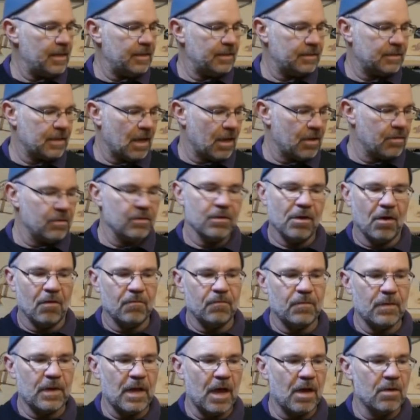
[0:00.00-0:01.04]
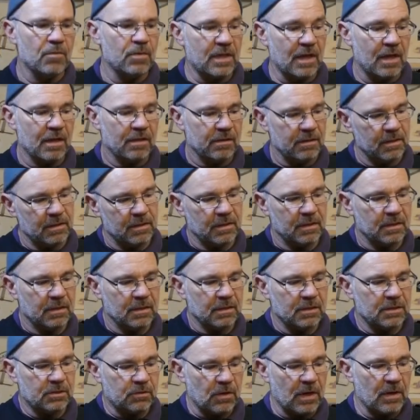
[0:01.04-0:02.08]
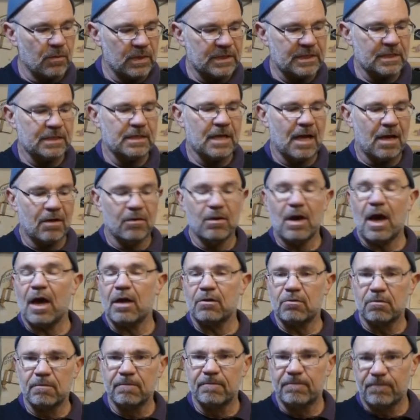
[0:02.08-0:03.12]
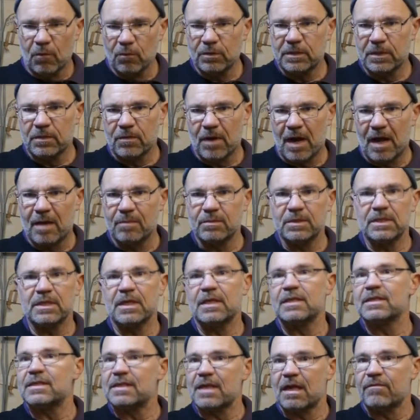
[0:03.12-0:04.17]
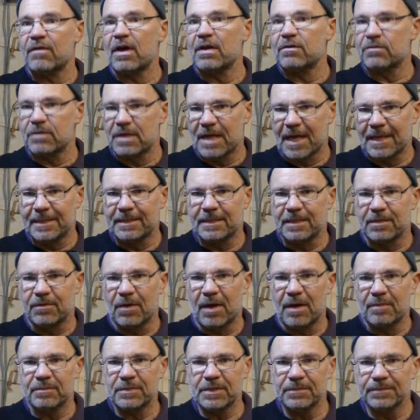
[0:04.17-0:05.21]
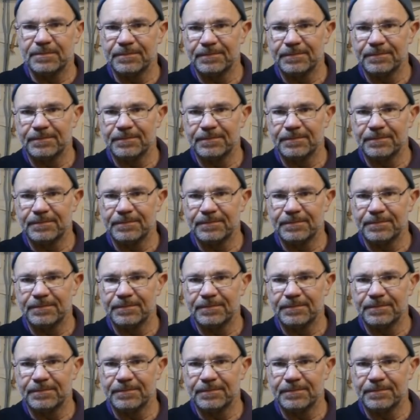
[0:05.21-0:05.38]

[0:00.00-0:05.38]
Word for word: So off we go with a string which is now 140 grams instead of 180 grams.